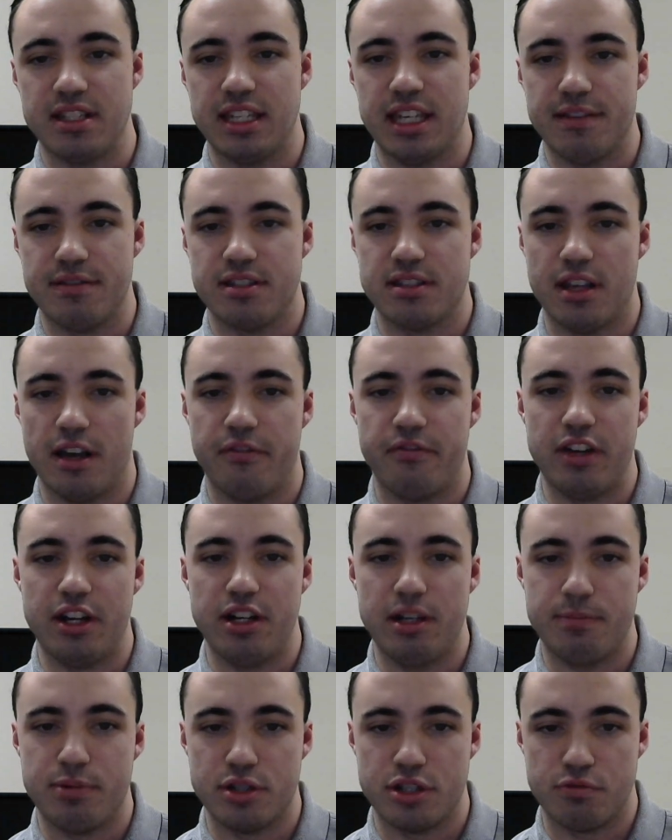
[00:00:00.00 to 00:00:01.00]
gives a
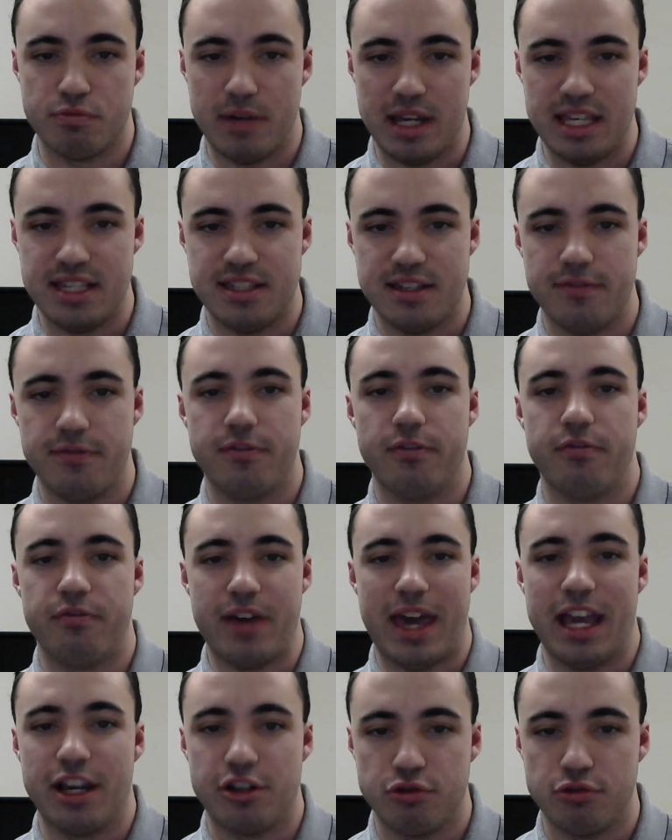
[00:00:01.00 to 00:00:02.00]
very persuasive,
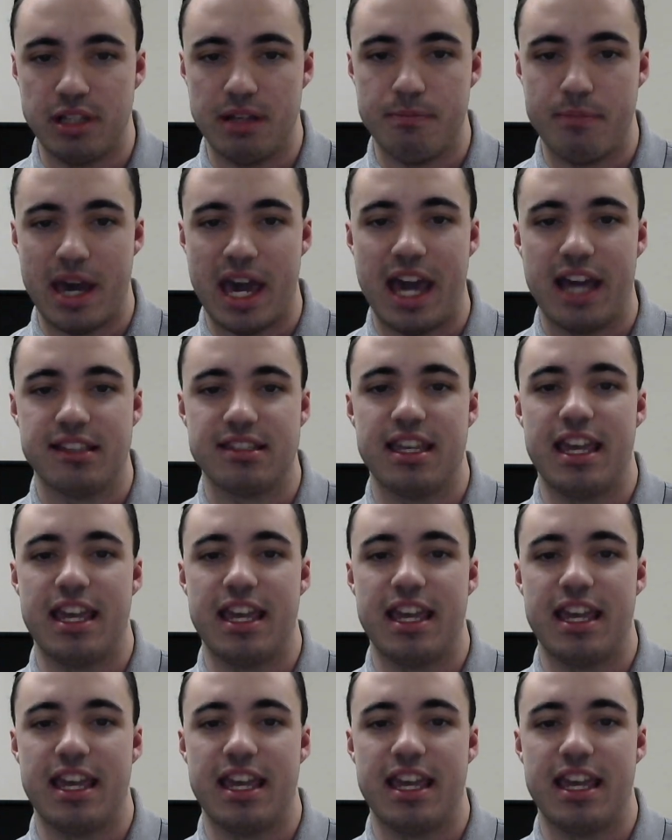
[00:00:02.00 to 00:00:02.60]
factually backed,